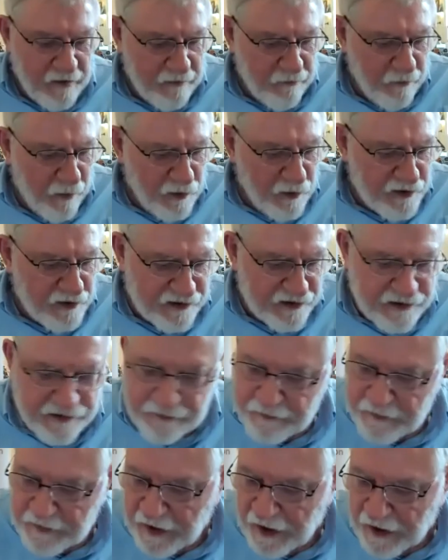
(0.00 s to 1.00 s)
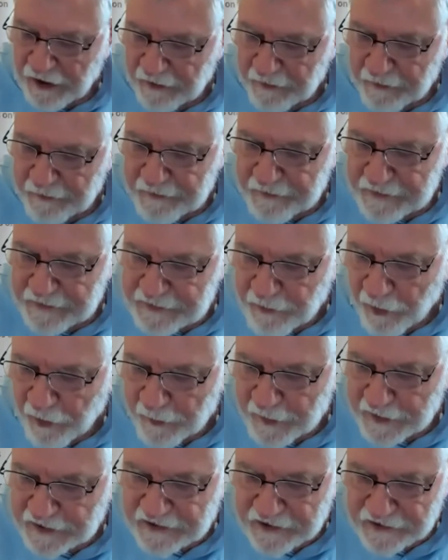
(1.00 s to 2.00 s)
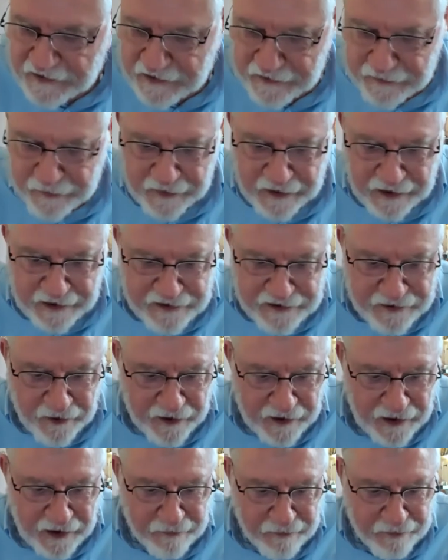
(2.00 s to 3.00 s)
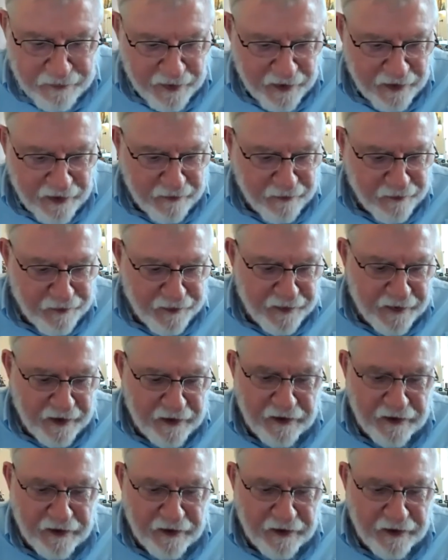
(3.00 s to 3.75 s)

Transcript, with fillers: most uh, small businesses when they start up, um,